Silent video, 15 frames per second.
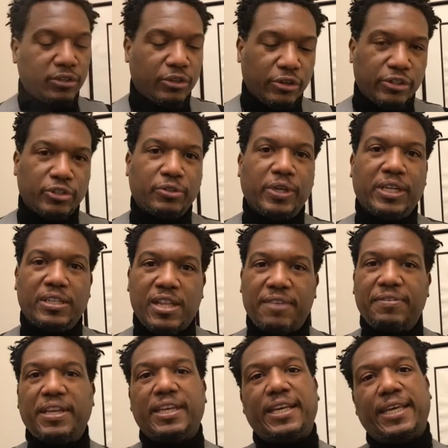Nurturing,
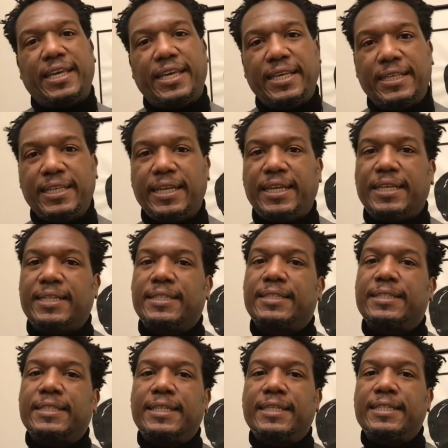loving, healing,
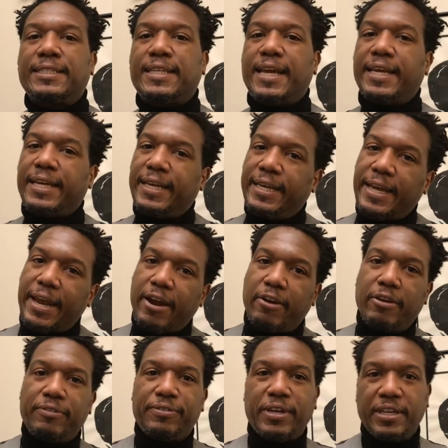taking
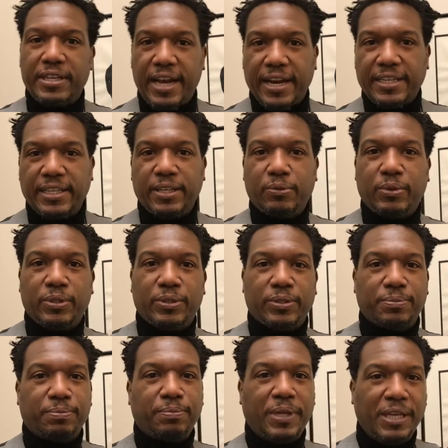care of, connecting
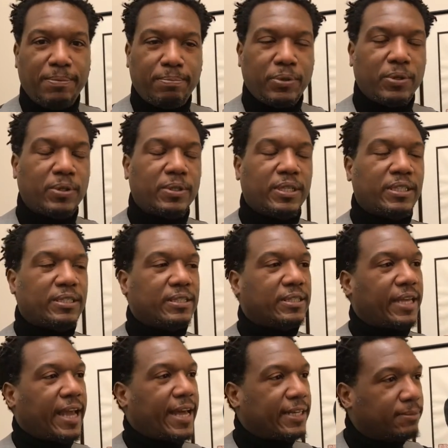with people and
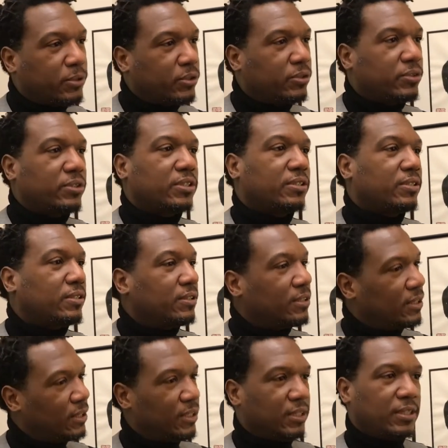animals and
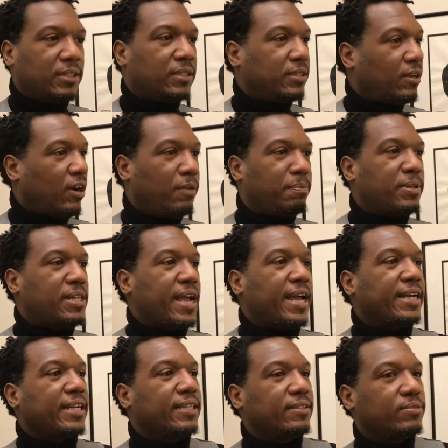our
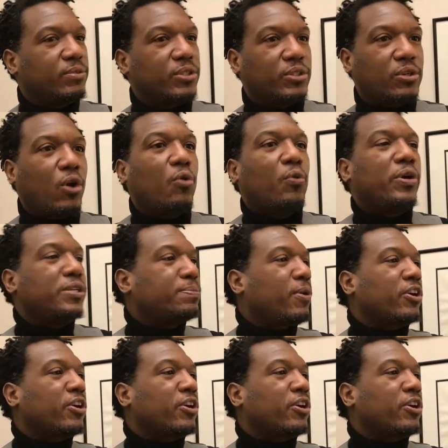planet was always